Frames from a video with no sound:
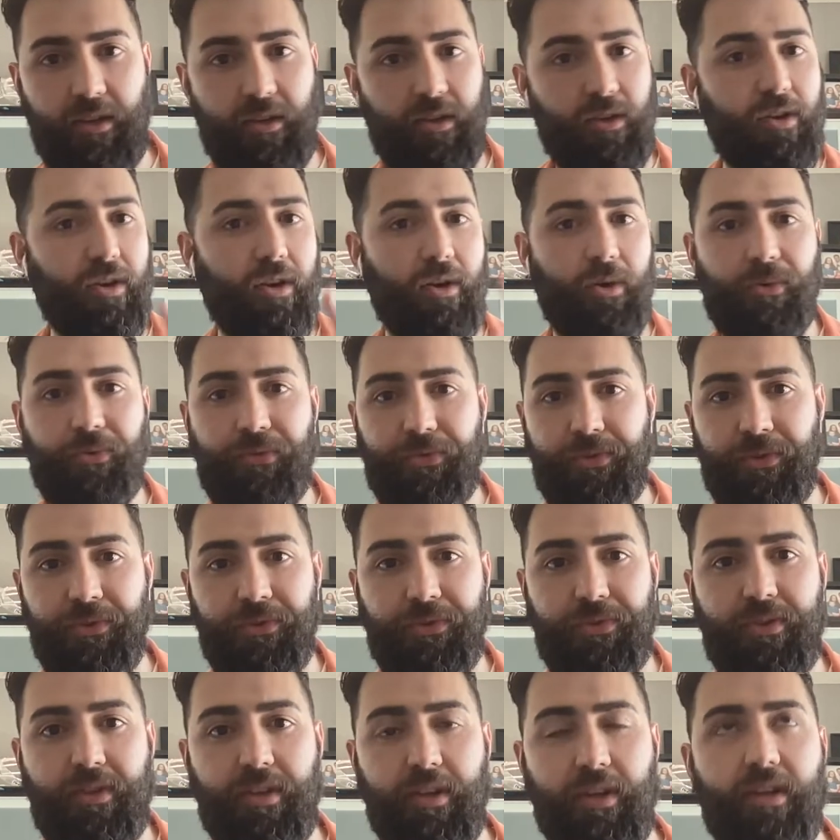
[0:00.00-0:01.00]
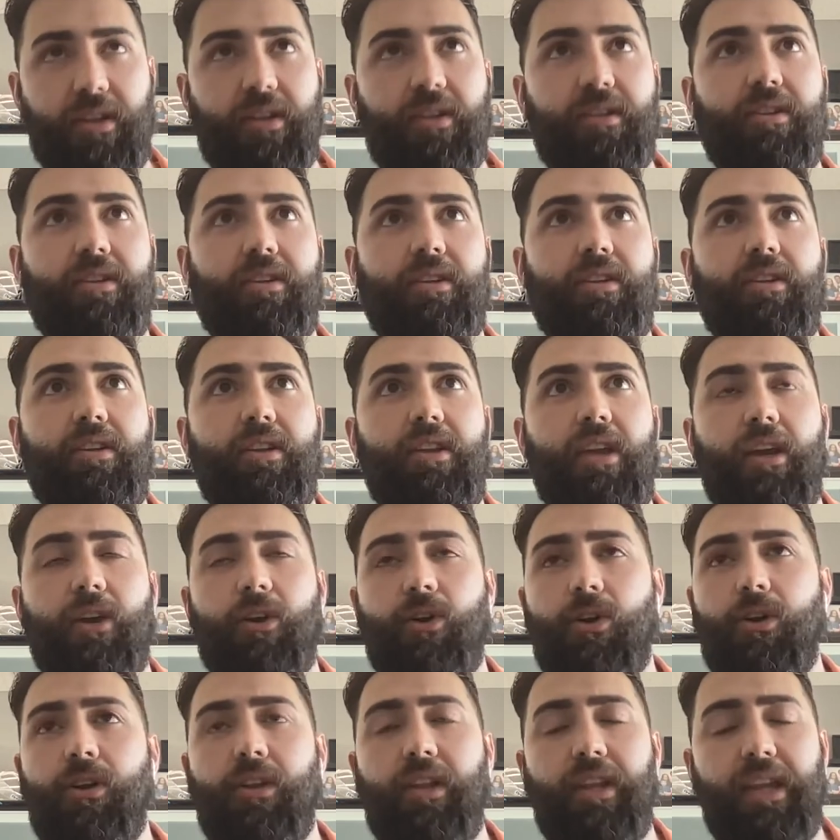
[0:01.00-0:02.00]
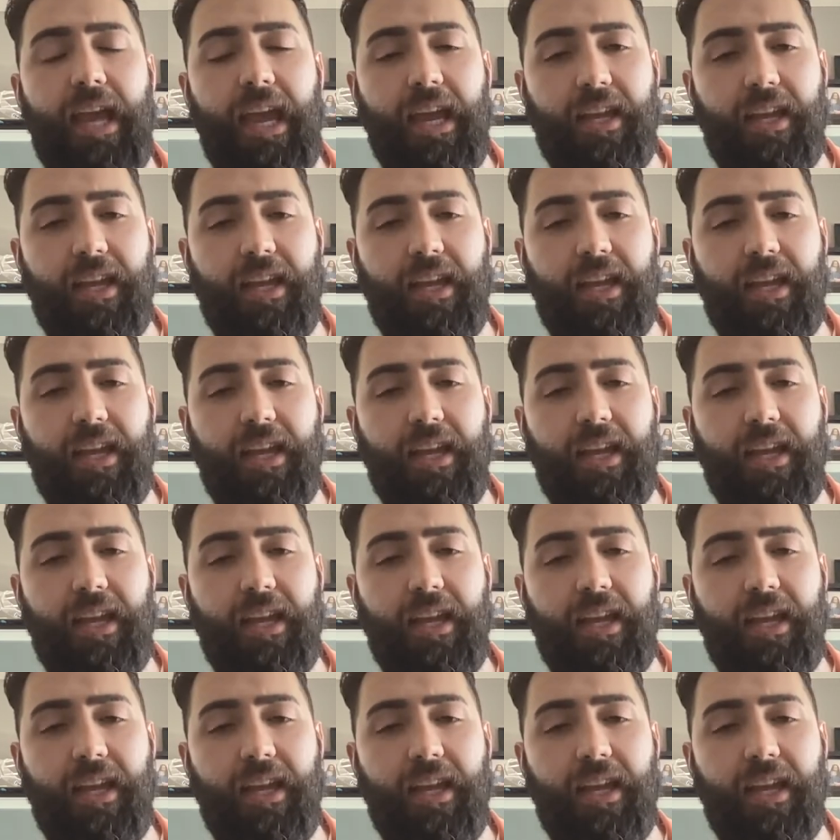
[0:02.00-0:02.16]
you know, since the early